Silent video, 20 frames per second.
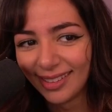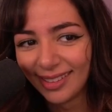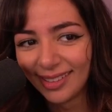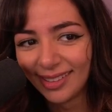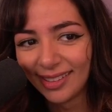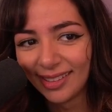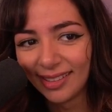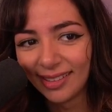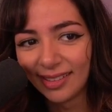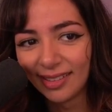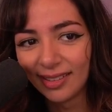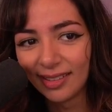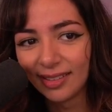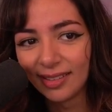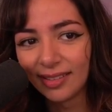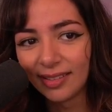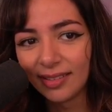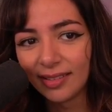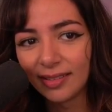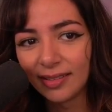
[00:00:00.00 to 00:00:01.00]

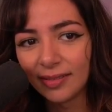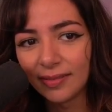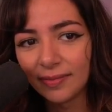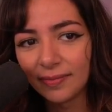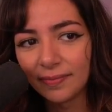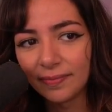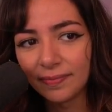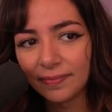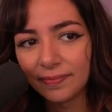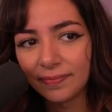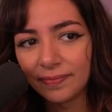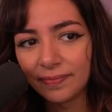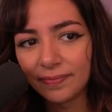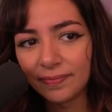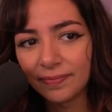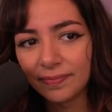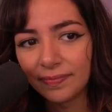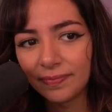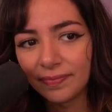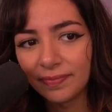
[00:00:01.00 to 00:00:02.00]

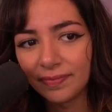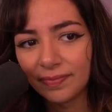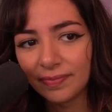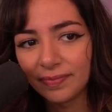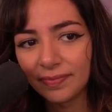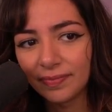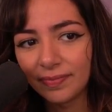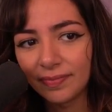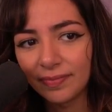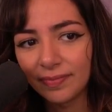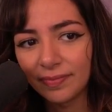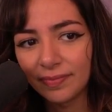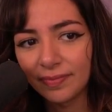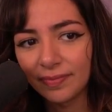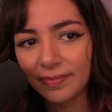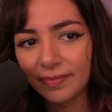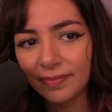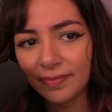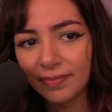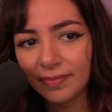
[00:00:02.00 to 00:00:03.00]

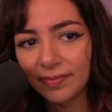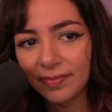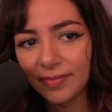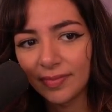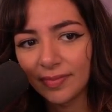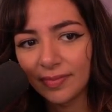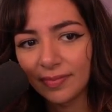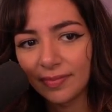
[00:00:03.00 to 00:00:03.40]
Nothing is said.